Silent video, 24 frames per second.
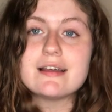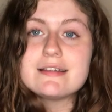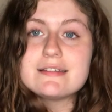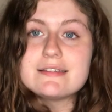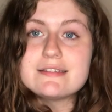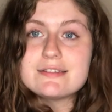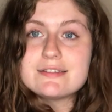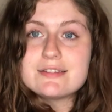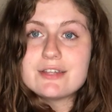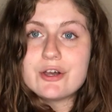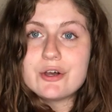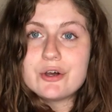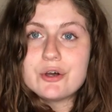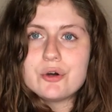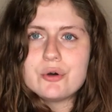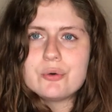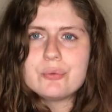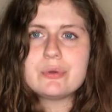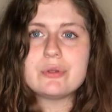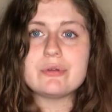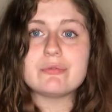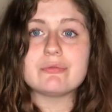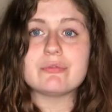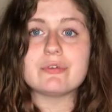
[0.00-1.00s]

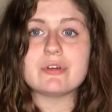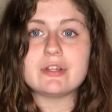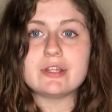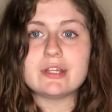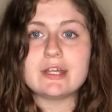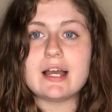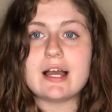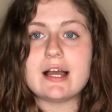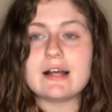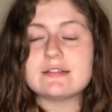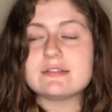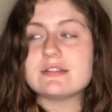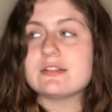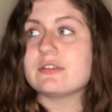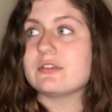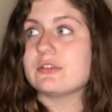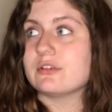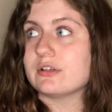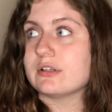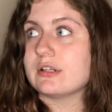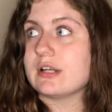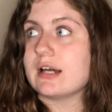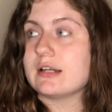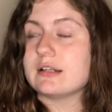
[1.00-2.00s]
so we really had to
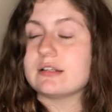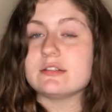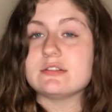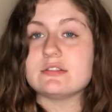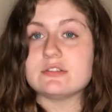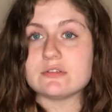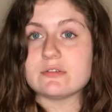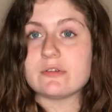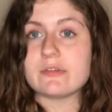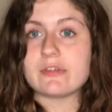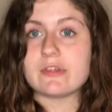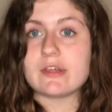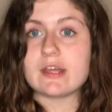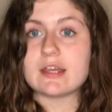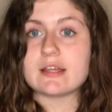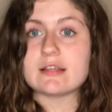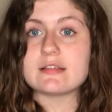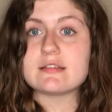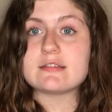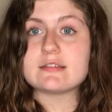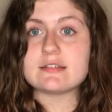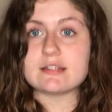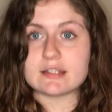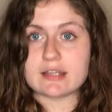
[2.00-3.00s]
learn how to do
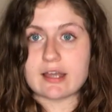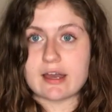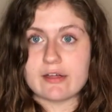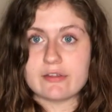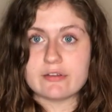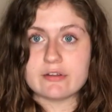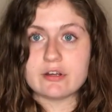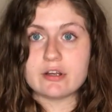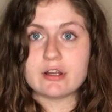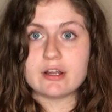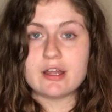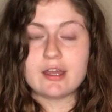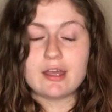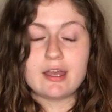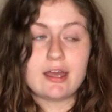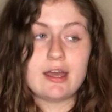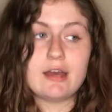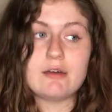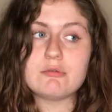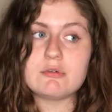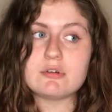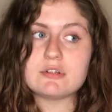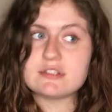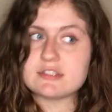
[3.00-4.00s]
things together.
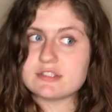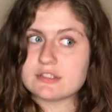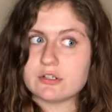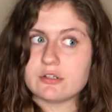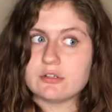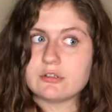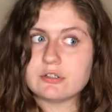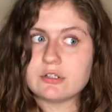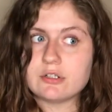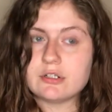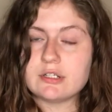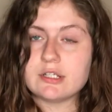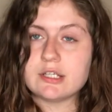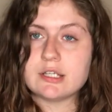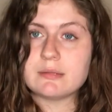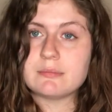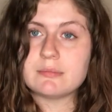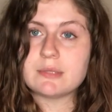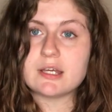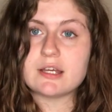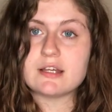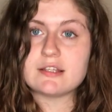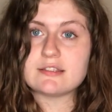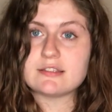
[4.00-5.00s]
And we're still learning,
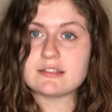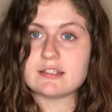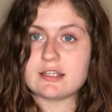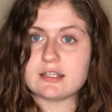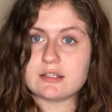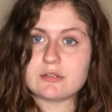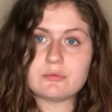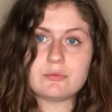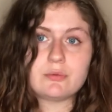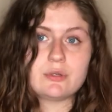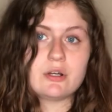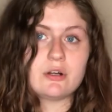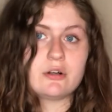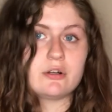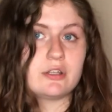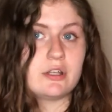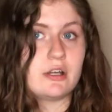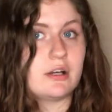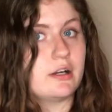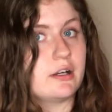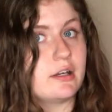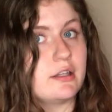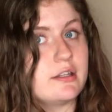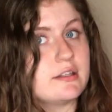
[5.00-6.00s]
because like we are
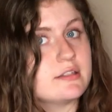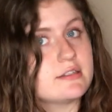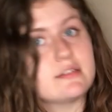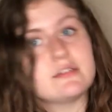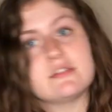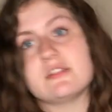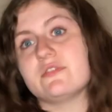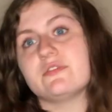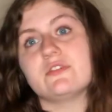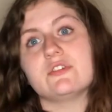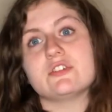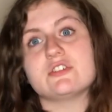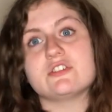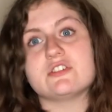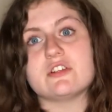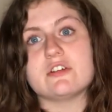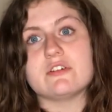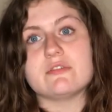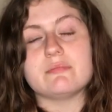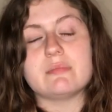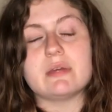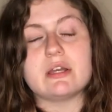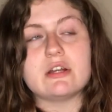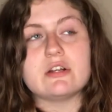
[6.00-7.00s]
young and this is our first
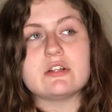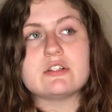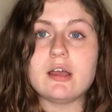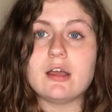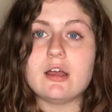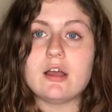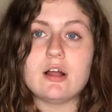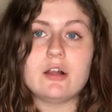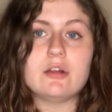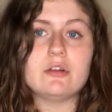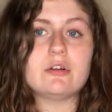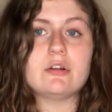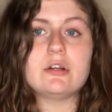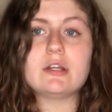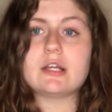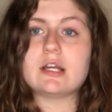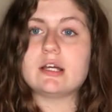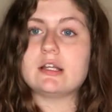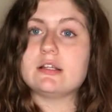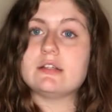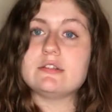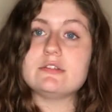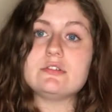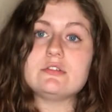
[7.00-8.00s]
year of marriage, learning
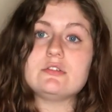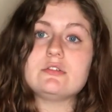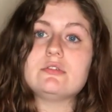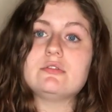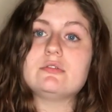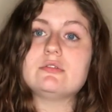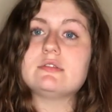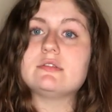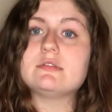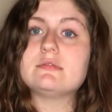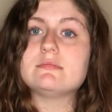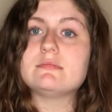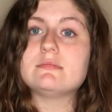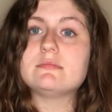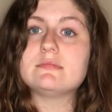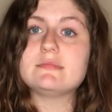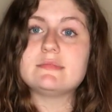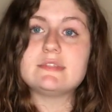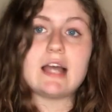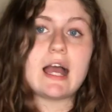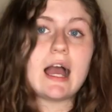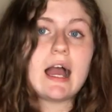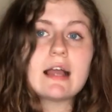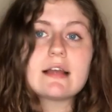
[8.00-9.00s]
how to do
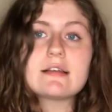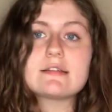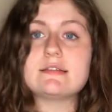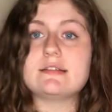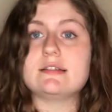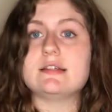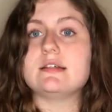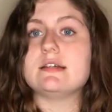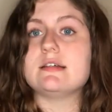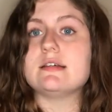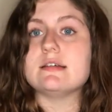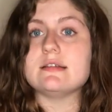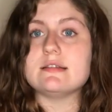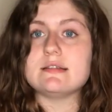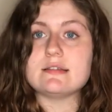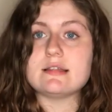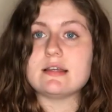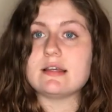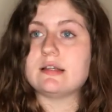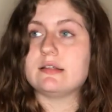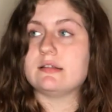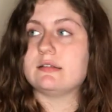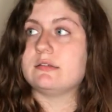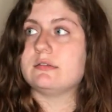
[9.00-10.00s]
taxes
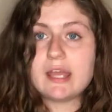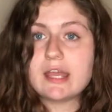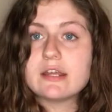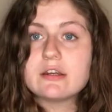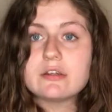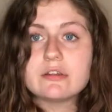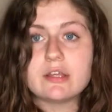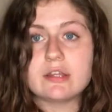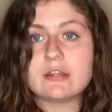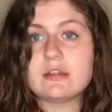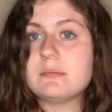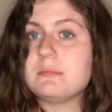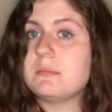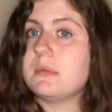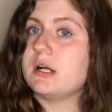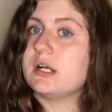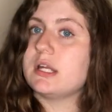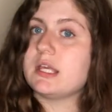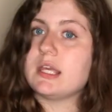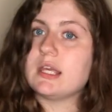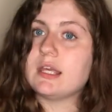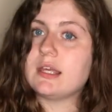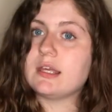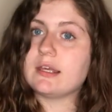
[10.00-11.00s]
and handling the
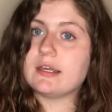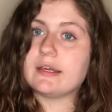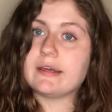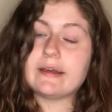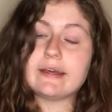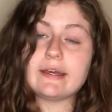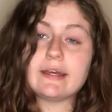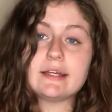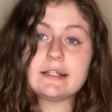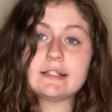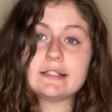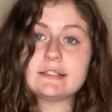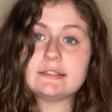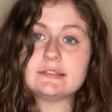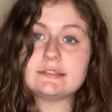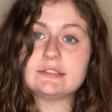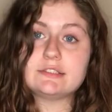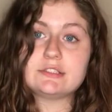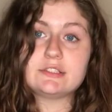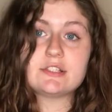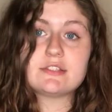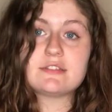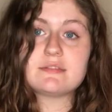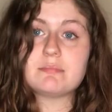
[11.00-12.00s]
money and
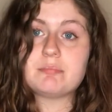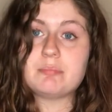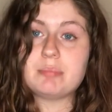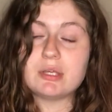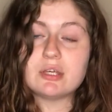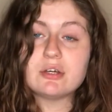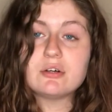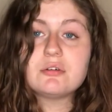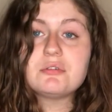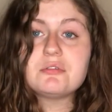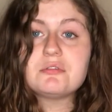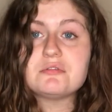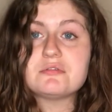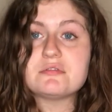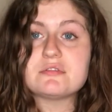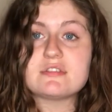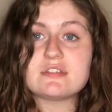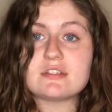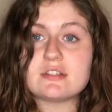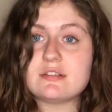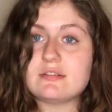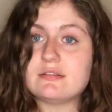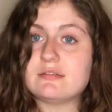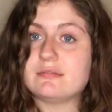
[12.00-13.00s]
just
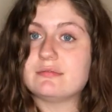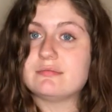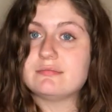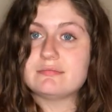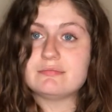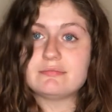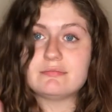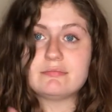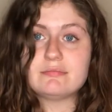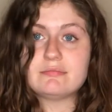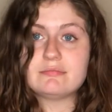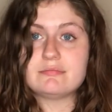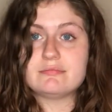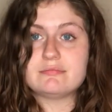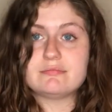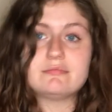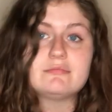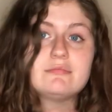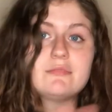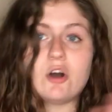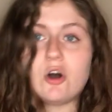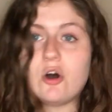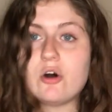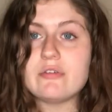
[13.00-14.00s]
bills and
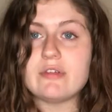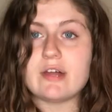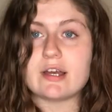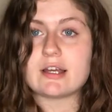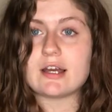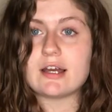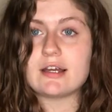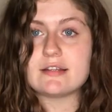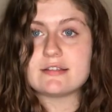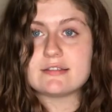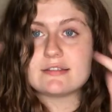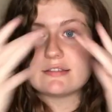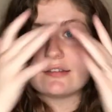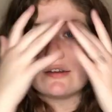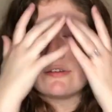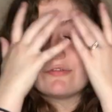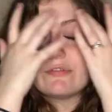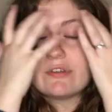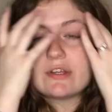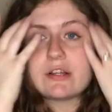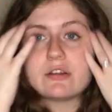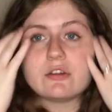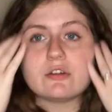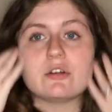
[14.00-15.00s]
all that kind of
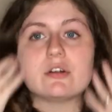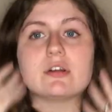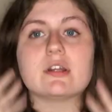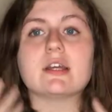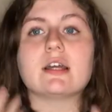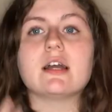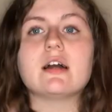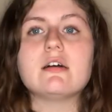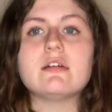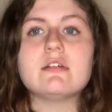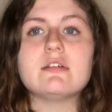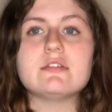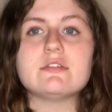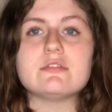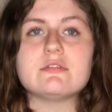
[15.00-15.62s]
stuff. Like learning how to